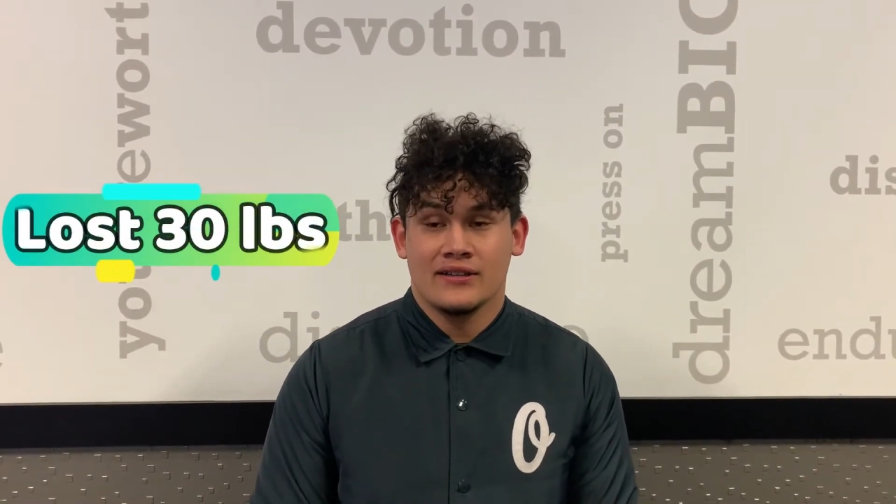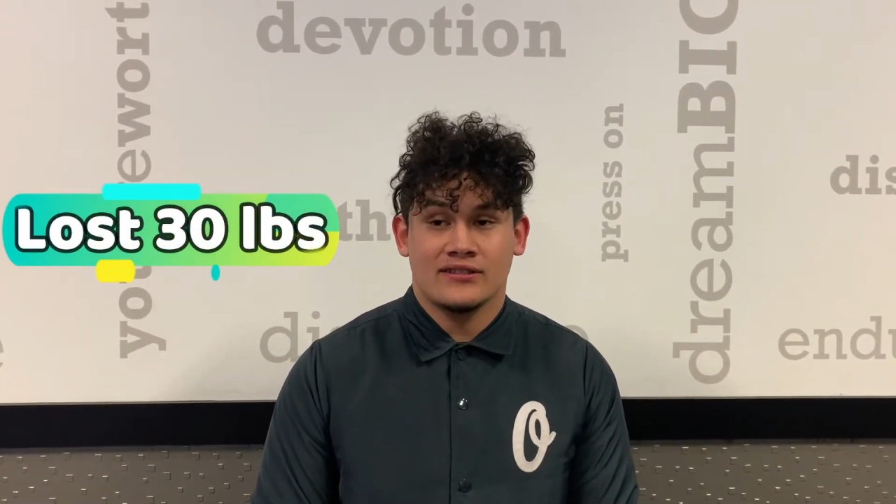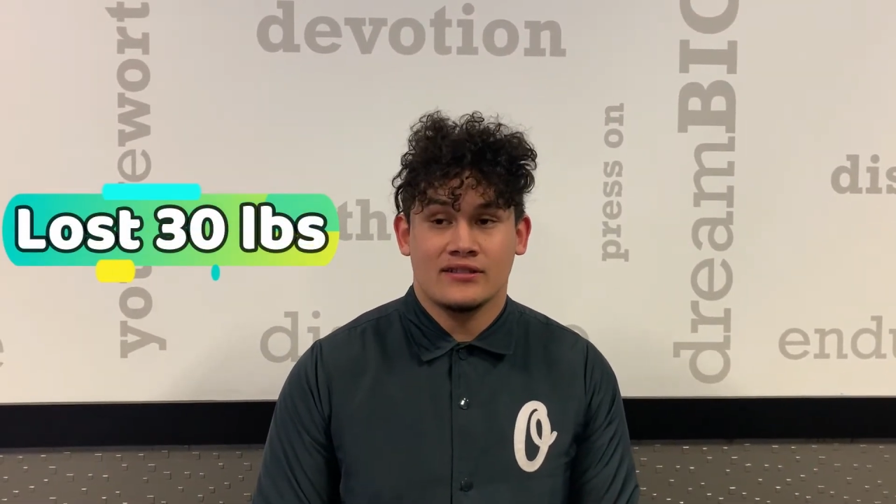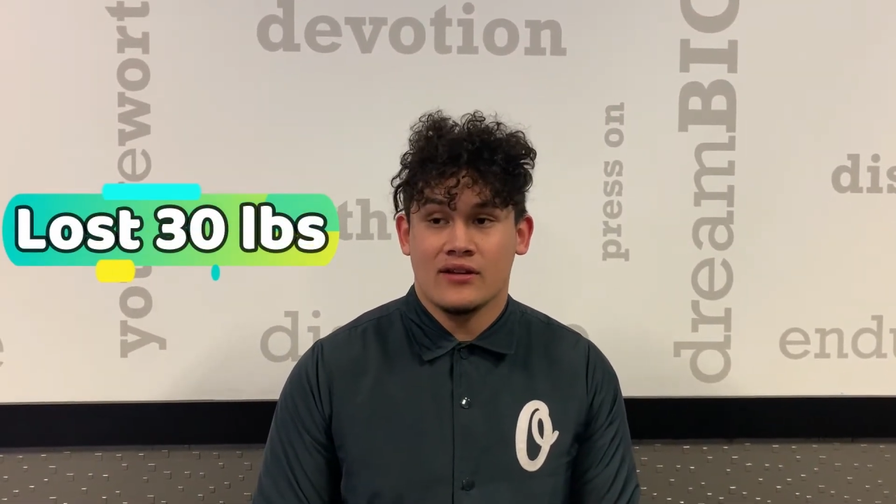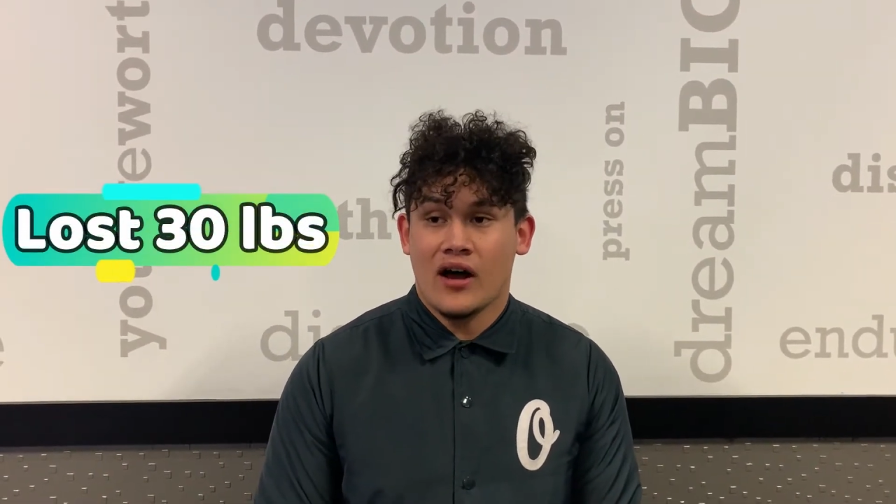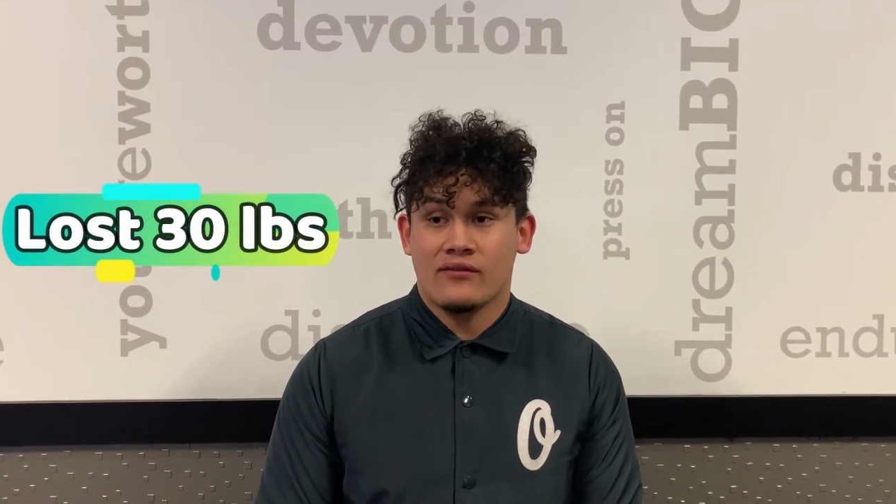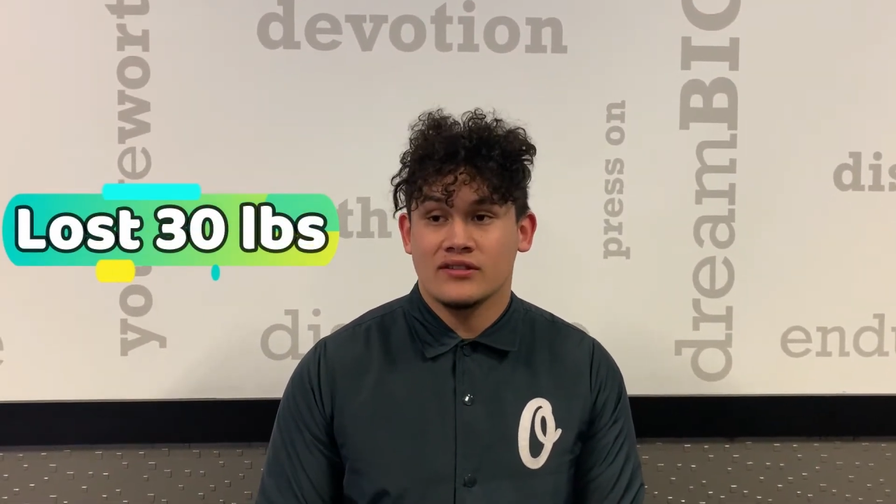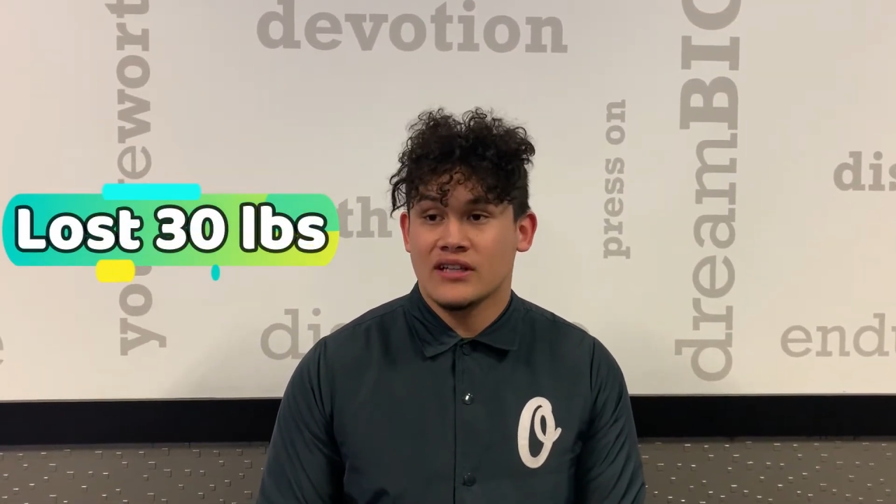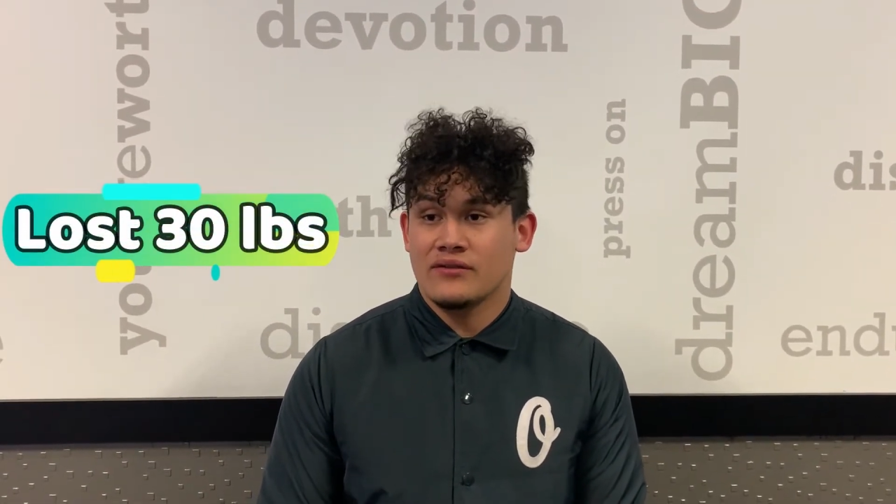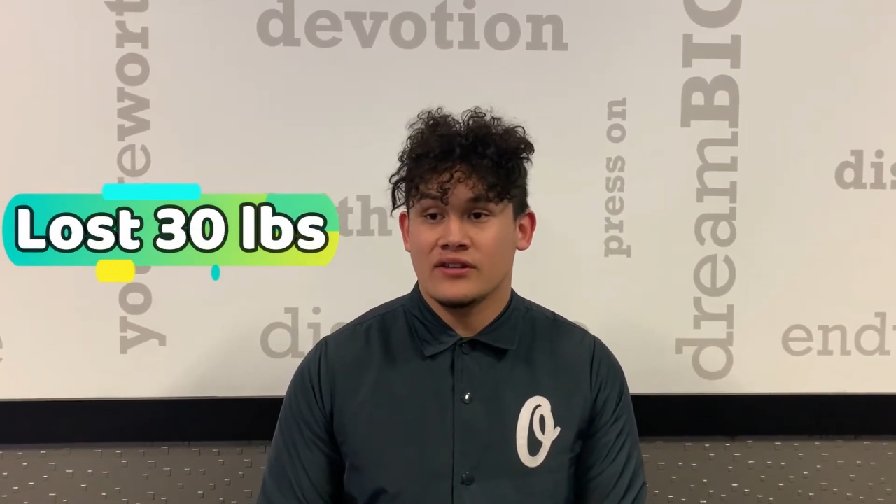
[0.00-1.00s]
This
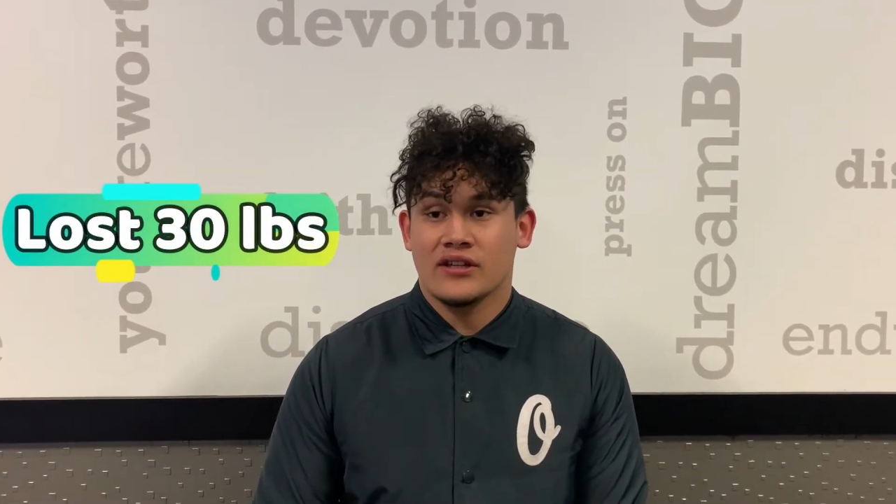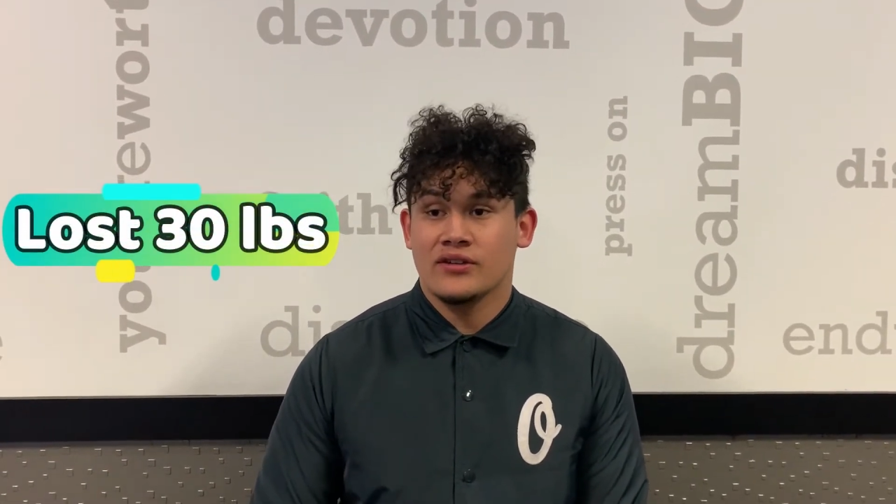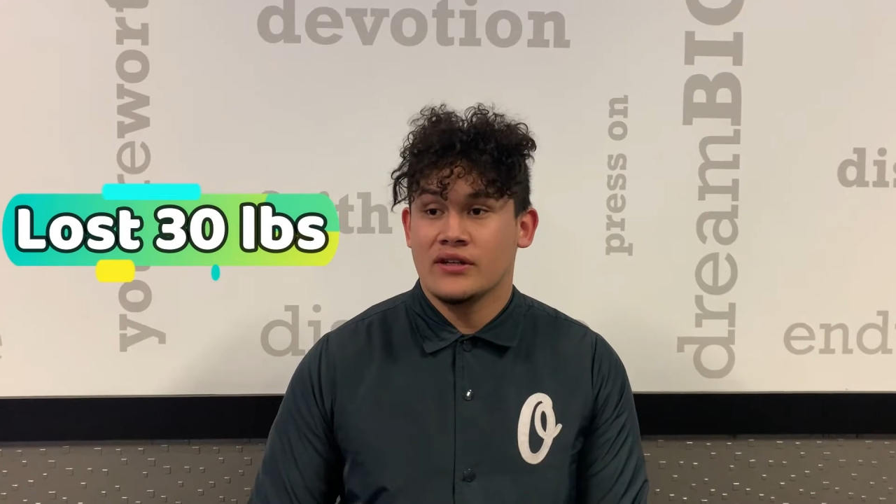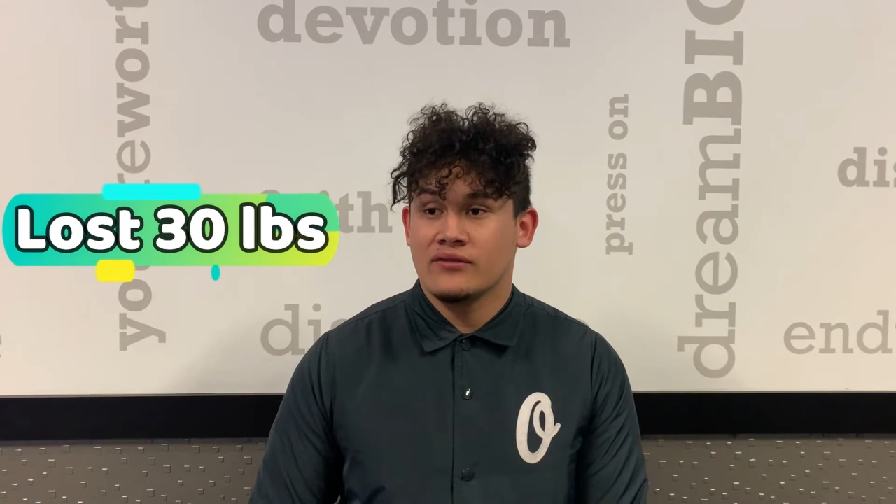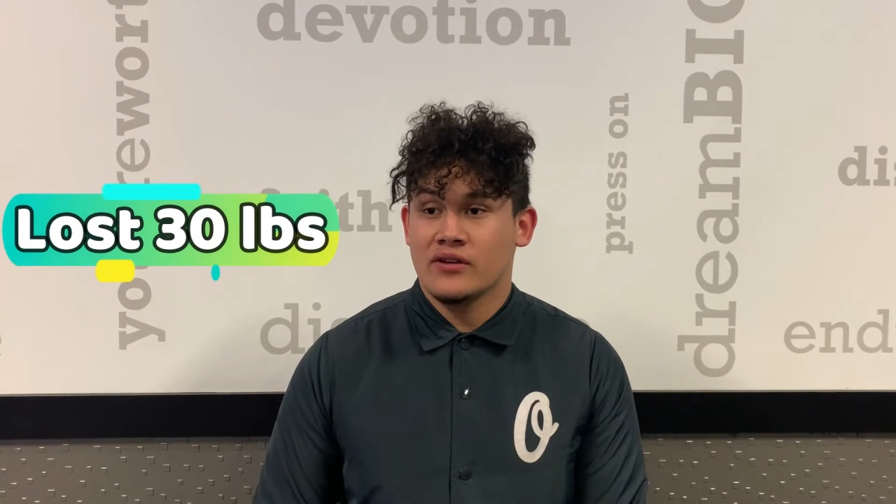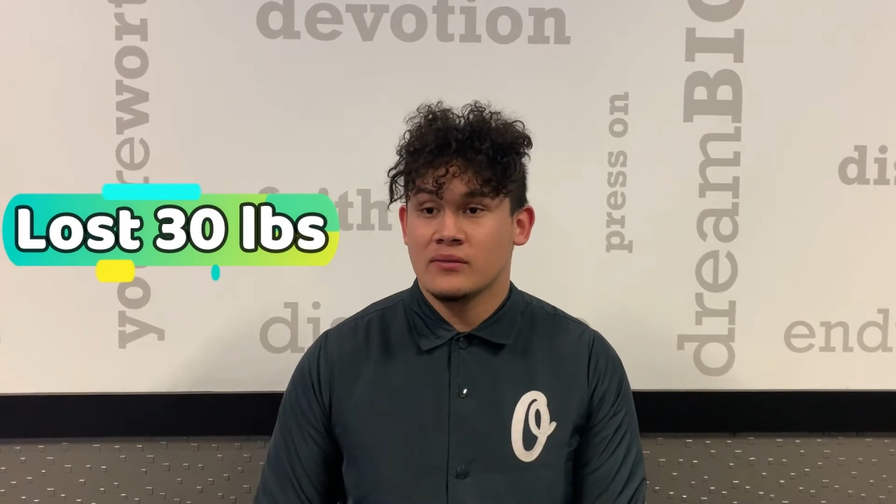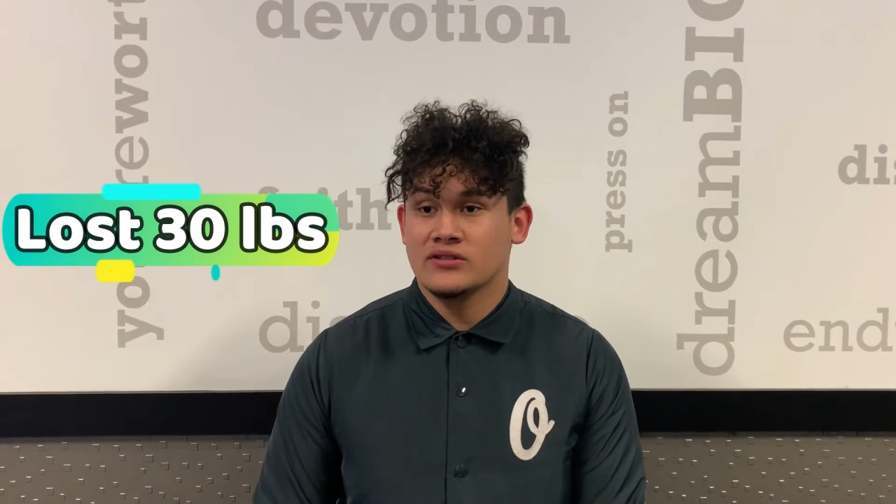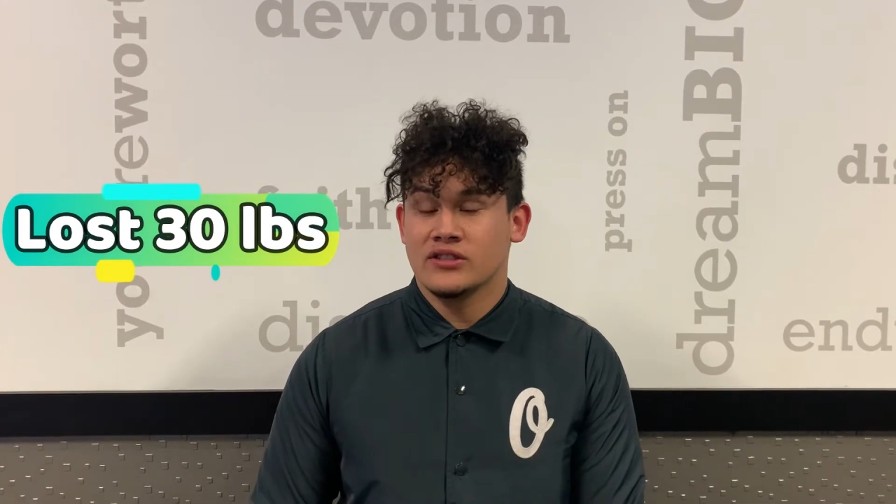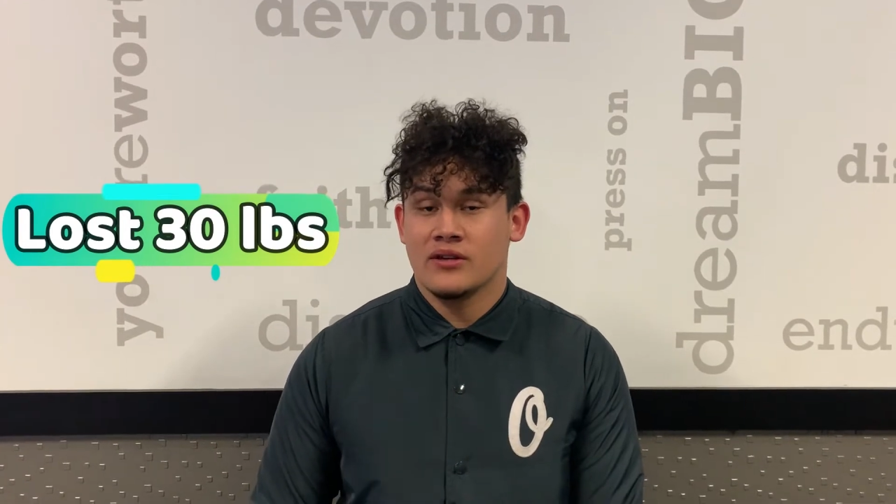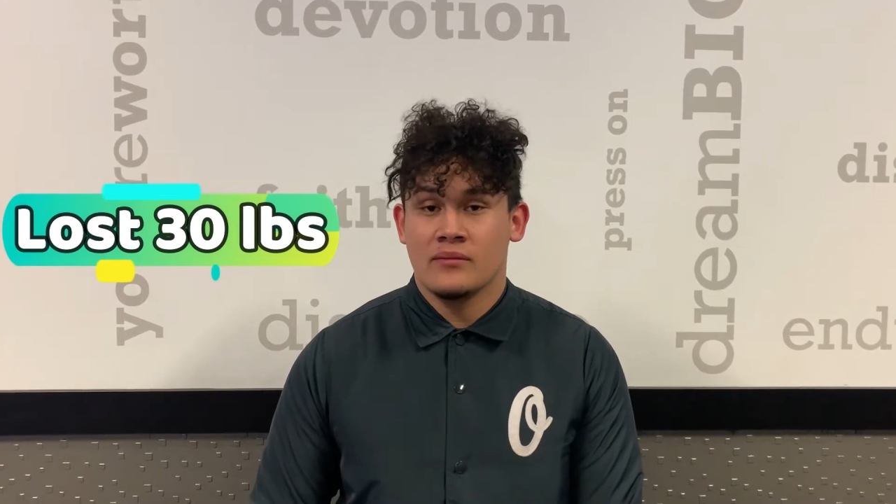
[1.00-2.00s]
offers everything you need from
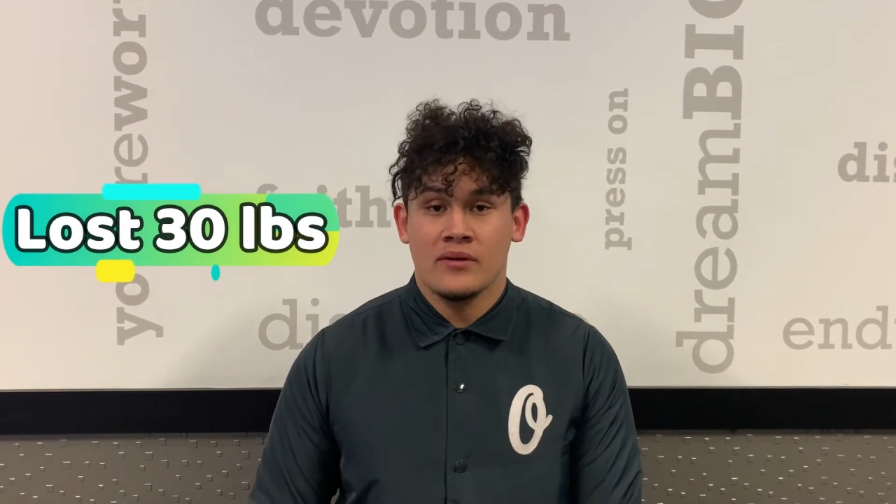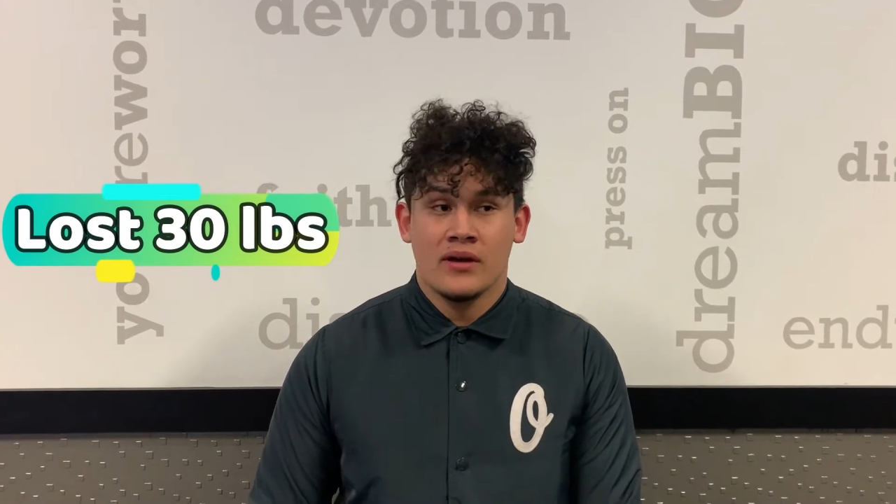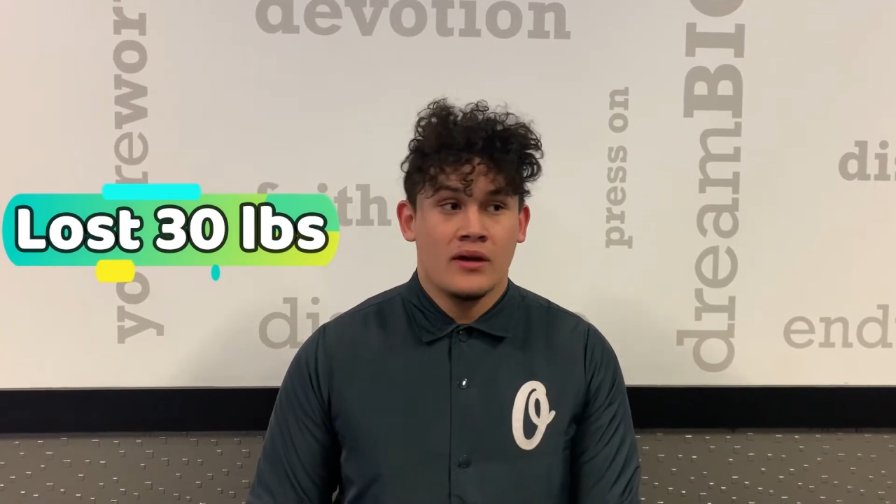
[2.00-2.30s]
a gym,